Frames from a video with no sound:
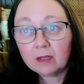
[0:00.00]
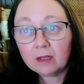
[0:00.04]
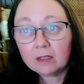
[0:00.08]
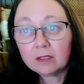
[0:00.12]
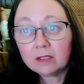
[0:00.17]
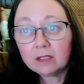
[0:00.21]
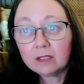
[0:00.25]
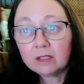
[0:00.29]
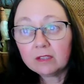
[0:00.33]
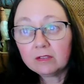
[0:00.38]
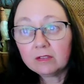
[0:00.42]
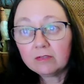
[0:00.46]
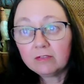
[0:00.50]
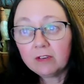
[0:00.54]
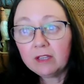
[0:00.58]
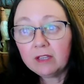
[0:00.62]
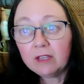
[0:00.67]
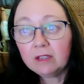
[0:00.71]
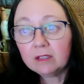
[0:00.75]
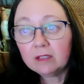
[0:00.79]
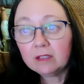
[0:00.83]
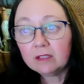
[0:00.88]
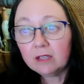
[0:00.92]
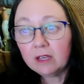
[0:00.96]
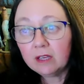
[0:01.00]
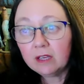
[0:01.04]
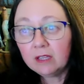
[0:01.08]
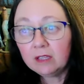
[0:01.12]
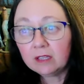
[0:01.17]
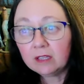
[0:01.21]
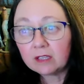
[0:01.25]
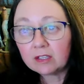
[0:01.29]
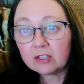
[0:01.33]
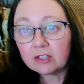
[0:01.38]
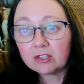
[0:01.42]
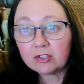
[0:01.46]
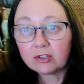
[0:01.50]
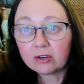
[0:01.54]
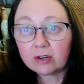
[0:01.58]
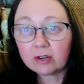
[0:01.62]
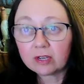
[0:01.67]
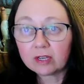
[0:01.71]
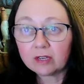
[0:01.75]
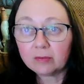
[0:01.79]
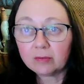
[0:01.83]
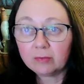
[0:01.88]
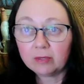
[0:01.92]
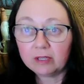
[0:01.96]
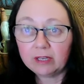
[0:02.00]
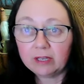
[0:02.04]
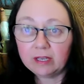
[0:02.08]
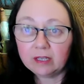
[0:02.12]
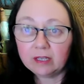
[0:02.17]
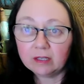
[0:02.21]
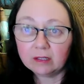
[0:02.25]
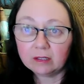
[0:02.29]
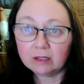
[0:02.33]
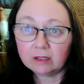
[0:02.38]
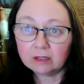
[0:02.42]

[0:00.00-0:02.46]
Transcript: as his fate is inextricably